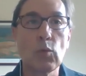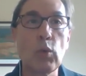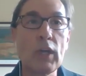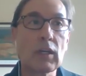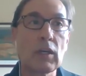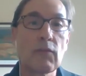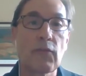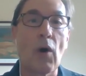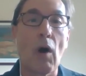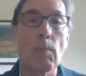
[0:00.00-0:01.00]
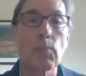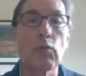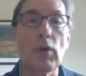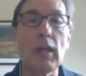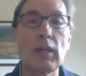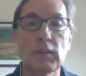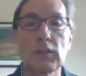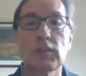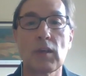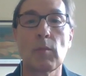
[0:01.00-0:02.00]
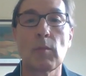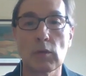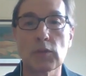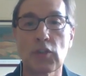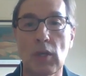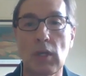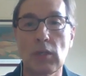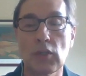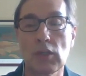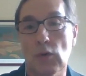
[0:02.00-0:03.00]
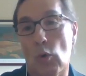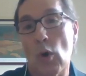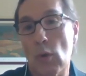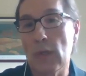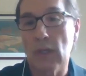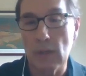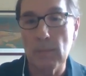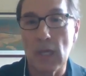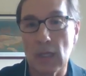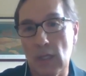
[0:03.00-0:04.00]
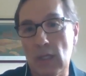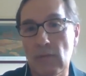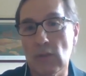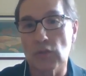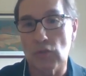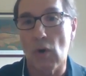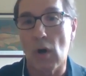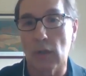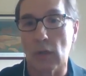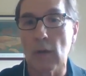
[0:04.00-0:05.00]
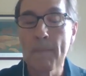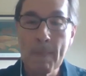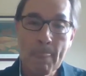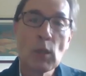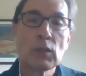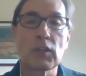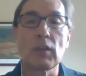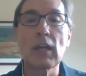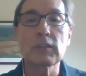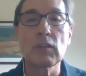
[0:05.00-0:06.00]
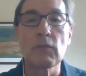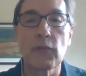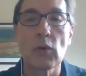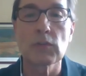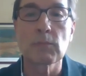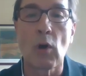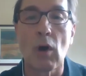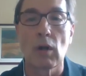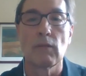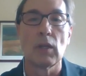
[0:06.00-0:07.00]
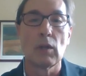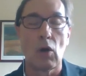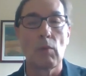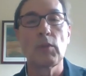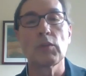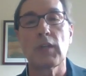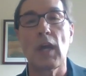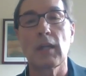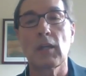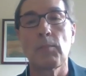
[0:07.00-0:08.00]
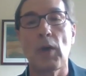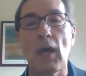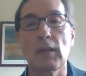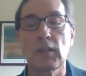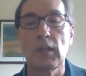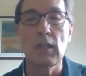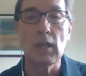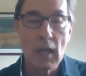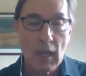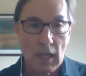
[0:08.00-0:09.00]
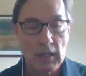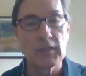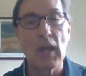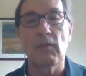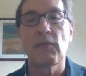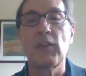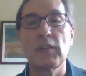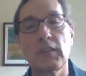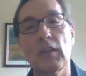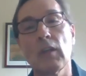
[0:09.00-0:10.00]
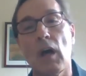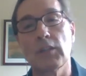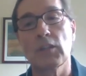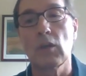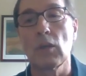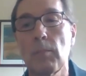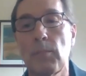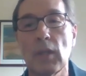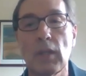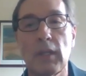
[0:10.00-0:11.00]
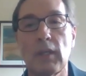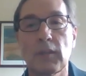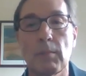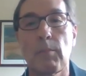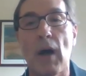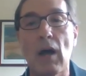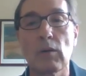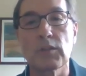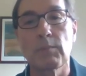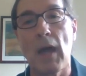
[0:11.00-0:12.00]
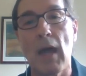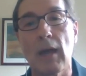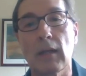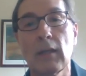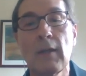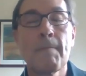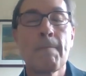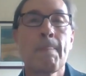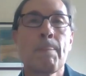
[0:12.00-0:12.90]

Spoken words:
And we could fall prey to some of those changes, or we could make it even stronger. So that's the first part of it. Homeostatic capacity is that physiological ability to bounce back.